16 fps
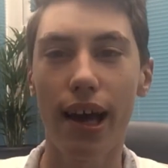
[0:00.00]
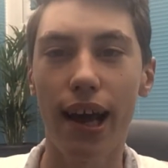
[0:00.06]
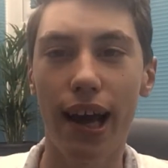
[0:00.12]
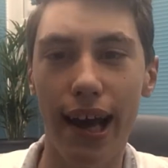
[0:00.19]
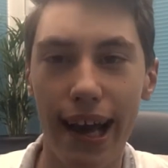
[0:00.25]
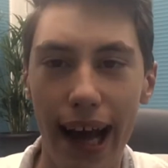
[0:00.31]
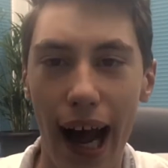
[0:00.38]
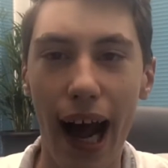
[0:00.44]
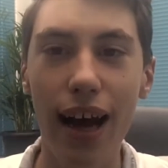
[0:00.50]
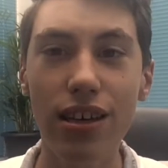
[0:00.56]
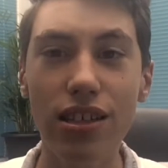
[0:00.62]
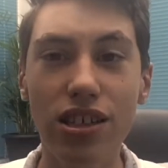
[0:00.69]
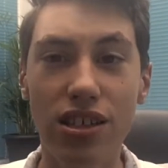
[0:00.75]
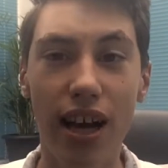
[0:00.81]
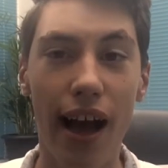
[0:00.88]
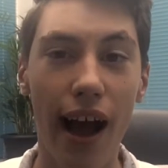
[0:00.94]
it has
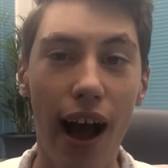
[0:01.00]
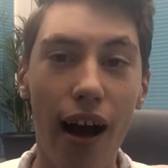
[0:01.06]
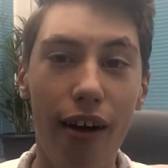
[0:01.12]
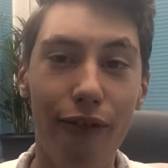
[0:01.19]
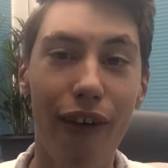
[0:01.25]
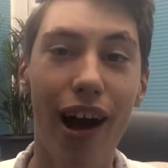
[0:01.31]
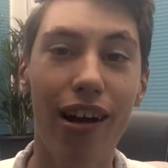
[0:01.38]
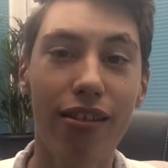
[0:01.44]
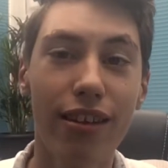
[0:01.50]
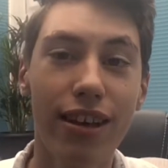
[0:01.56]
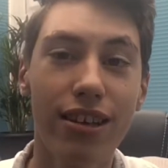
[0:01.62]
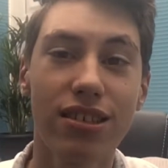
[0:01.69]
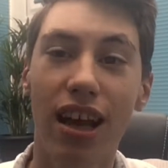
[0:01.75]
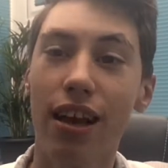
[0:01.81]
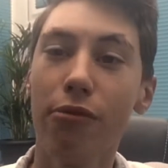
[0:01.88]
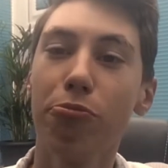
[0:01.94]
to have at least
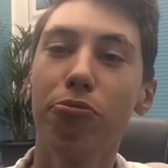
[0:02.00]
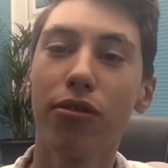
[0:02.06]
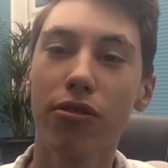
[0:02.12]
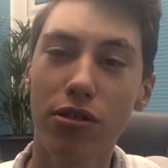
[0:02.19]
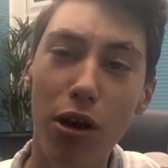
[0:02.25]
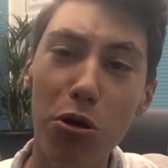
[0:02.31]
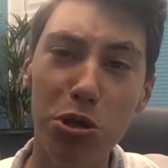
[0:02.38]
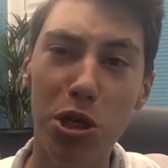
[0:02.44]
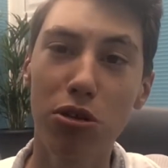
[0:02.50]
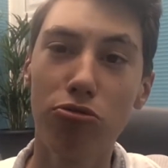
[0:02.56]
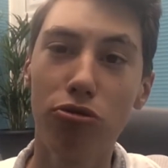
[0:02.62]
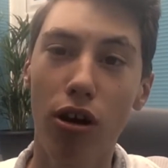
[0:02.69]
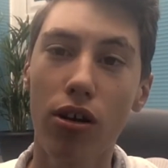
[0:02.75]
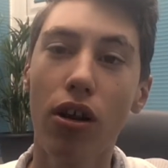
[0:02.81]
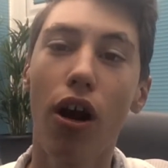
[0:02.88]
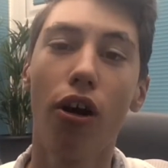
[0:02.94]
a production
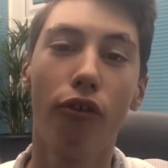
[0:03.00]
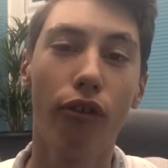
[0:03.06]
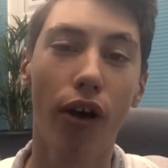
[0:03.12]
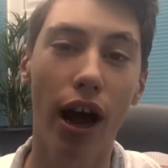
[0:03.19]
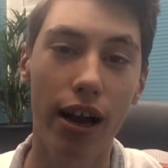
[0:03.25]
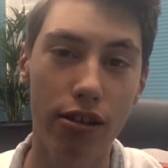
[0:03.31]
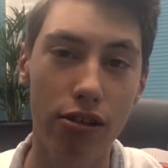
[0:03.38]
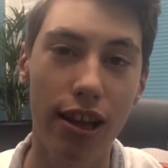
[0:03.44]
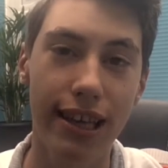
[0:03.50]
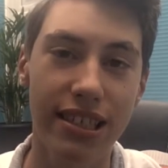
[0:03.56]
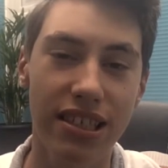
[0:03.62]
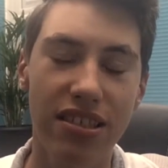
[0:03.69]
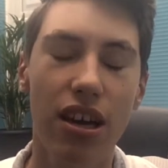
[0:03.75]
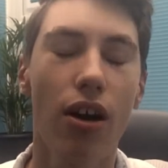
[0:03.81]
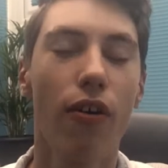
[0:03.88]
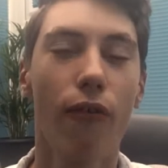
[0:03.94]
run of at
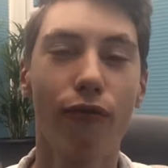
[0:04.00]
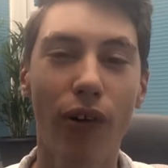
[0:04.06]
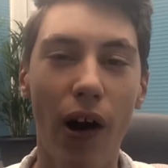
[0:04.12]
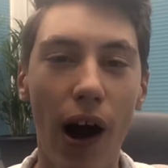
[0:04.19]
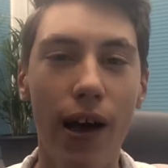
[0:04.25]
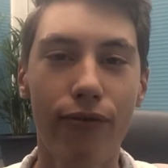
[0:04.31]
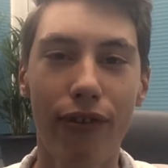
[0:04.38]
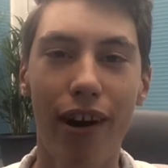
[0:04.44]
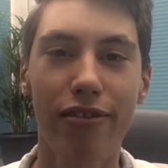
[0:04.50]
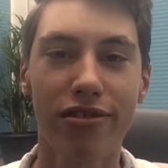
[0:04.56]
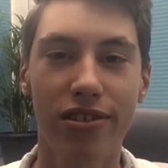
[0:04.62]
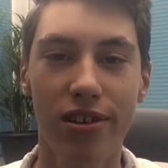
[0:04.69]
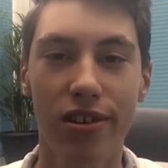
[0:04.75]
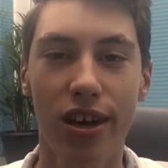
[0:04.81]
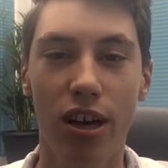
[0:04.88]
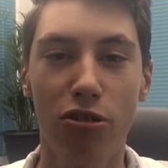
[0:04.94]
least
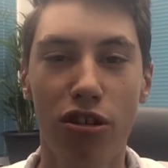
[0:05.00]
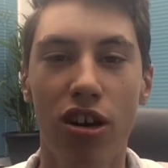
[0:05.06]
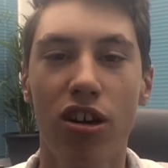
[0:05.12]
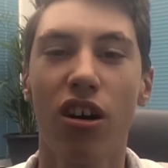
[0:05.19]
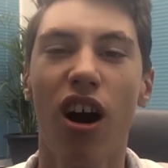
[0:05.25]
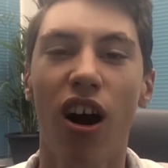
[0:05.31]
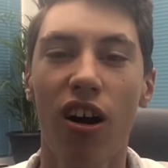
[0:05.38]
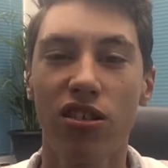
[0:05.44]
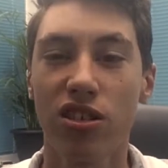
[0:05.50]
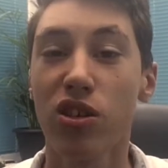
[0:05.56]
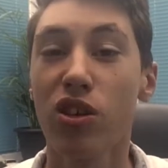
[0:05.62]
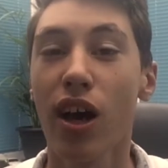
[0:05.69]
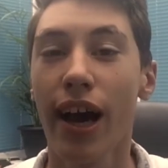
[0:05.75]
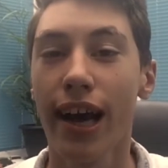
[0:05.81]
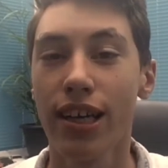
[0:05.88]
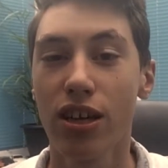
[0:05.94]
5,000 cars
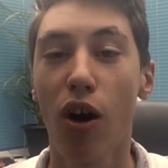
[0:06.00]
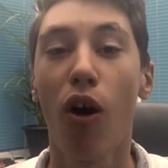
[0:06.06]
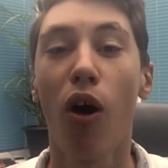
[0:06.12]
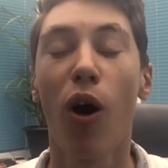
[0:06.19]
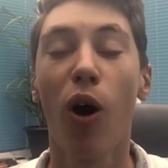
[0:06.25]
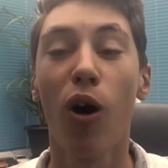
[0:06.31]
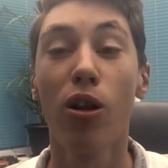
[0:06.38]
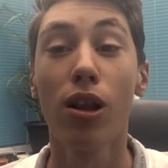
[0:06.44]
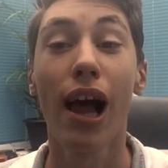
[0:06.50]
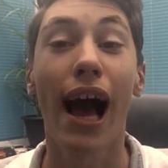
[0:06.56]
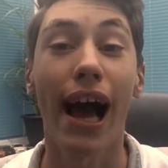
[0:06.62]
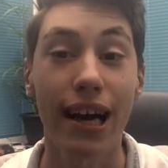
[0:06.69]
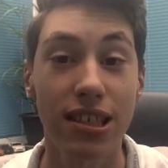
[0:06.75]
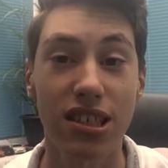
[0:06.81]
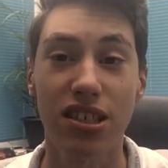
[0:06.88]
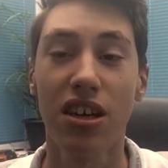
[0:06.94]
made or
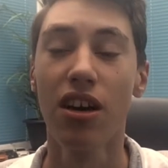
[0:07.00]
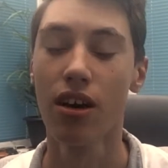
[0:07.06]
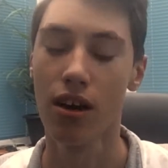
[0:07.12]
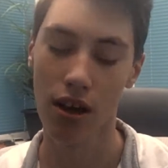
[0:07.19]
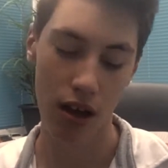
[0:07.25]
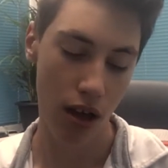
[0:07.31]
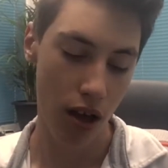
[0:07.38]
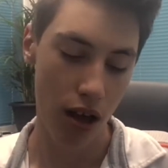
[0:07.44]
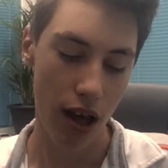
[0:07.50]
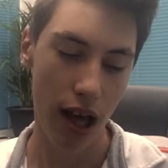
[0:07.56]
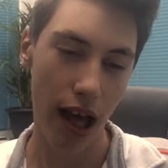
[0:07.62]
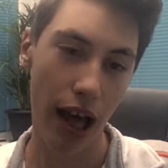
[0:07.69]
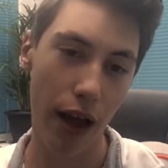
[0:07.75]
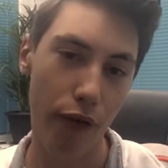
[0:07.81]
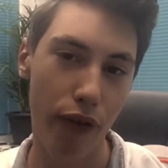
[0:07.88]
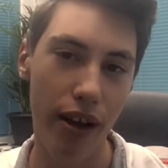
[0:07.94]
less.
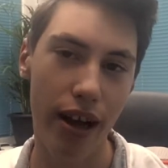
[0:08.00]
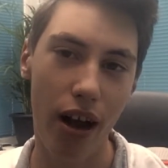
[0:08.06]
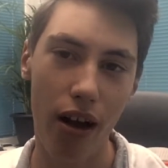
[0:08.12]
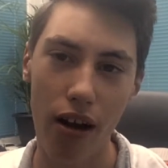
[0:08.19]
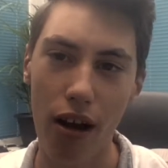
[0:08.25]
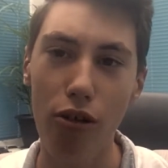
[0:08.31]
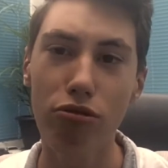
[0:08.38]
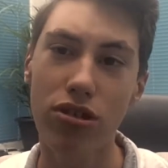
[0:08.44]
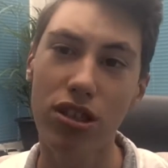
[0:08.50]
If it comes